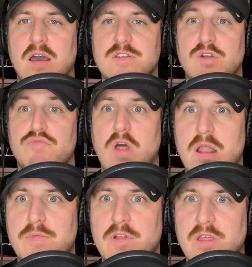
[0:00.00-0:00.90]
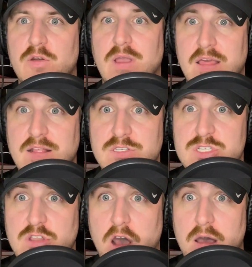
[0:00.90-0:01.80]
to run up really quick and then
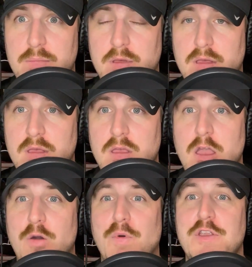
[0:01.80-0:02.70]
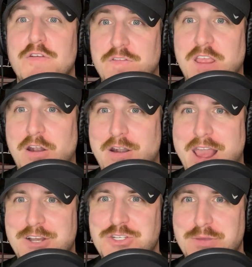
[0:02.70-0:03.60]
stop when your feet aren't
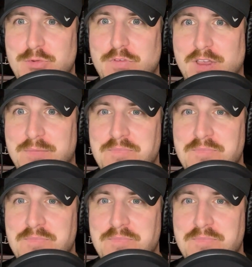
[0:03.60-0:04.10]
actually moving.